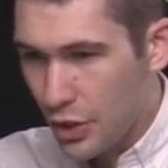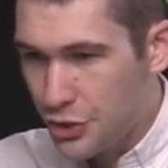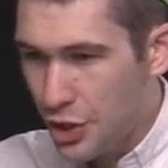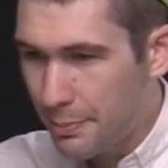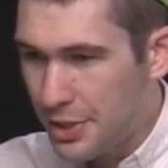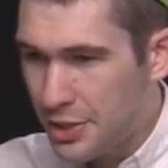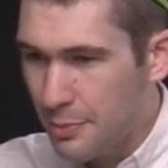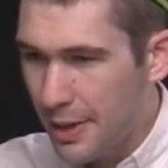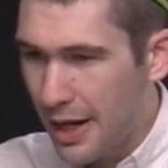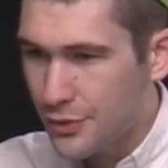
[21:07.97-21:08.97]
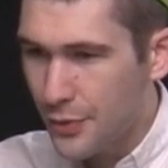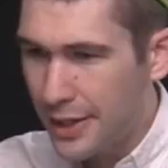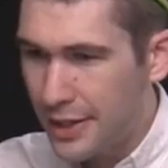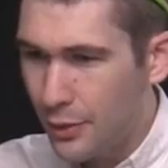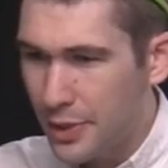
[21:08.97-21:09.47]
Jumping into the box
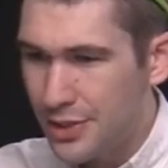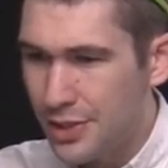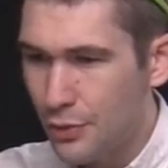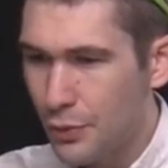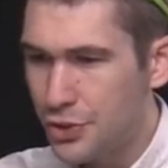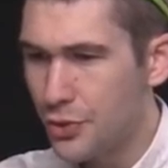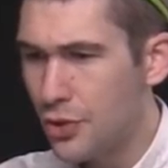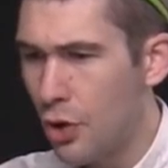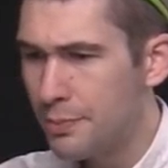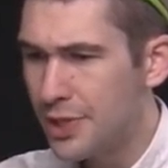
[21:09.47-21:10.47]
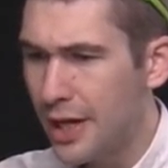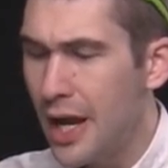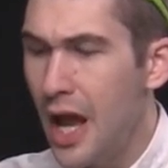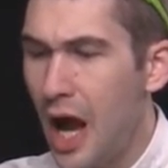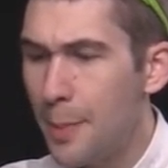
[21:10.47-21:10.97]
right here, we can see Richard Combs saying,
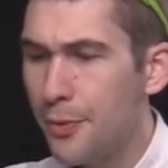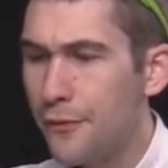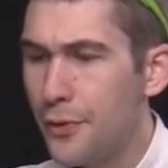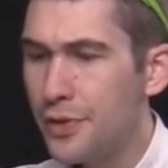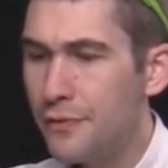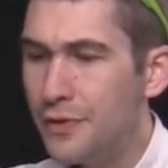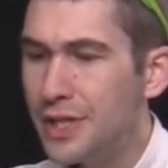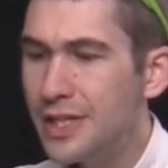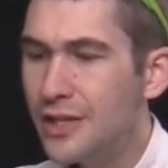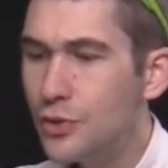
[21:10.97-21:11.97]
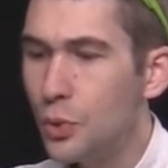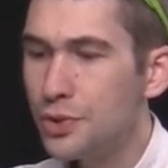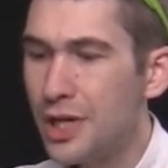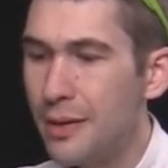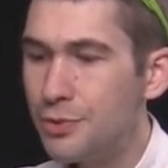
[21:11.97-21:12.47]
I prefer the VC Dual
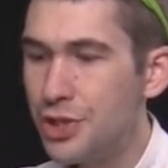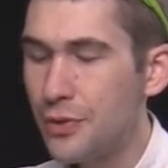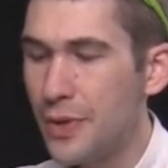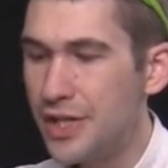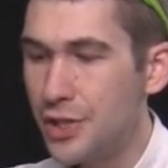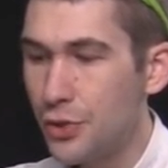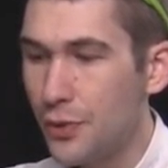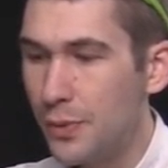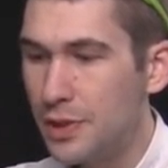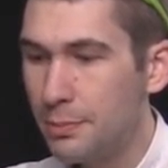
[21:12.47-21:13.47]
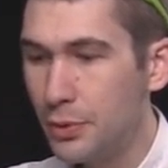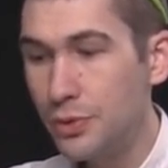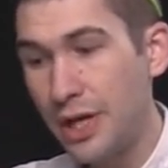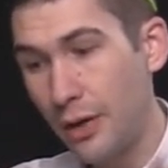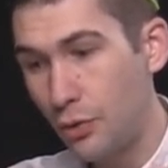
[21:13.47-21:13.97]
Time Generation 3 with the blue
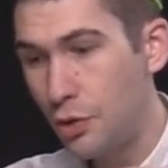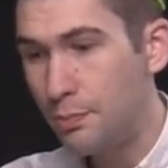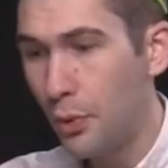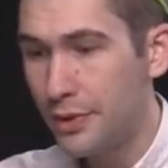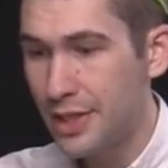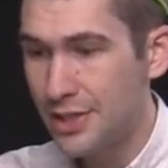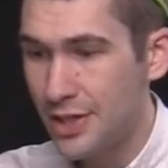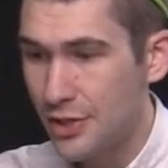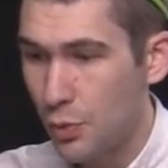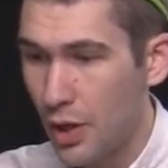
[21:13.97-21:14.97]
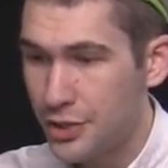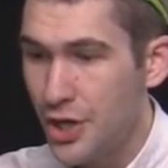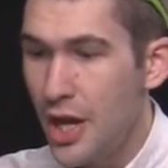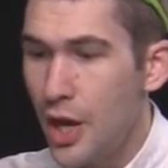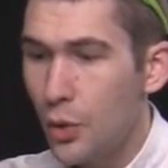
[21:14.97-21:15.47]
dial. Good point. That's a nice watch.
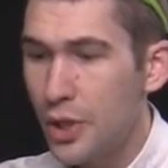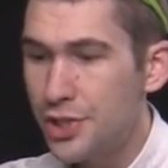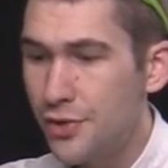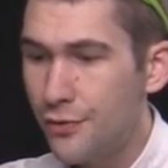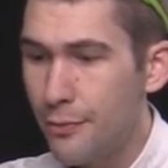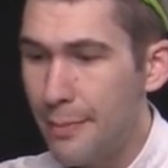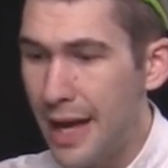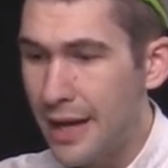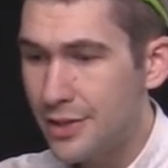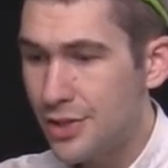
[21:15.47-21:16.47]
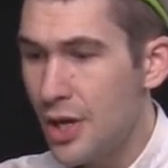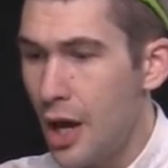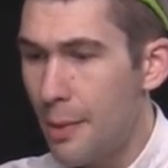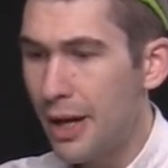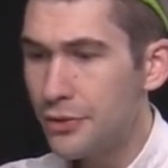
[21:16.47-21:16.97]
Question from Mads
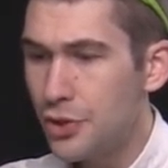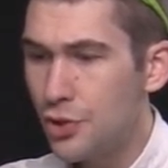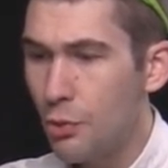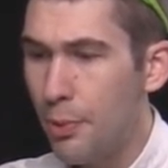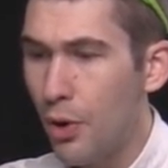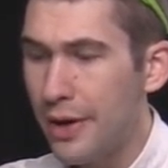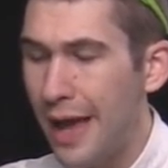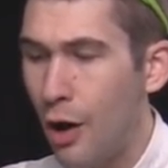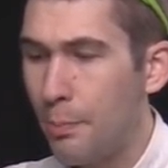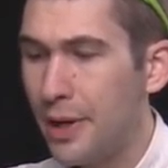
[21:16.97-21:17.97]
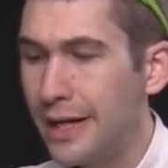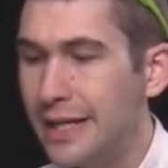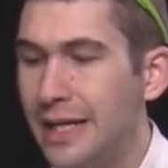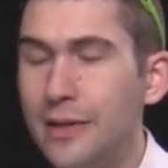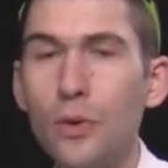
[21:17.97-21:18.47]
about the Chopard Alpine
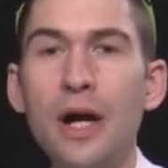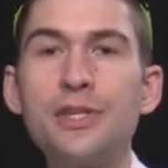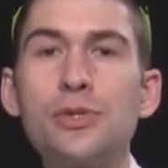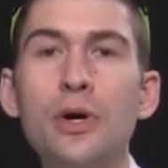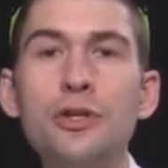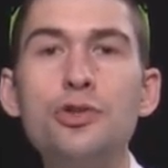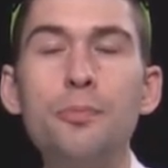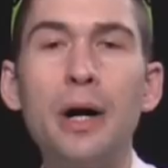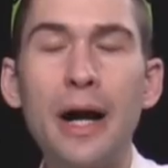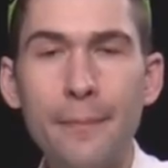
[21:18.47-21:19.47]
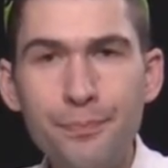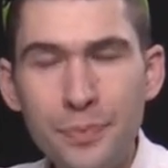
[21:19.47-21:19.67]
Eagle. I saw it in Dubai.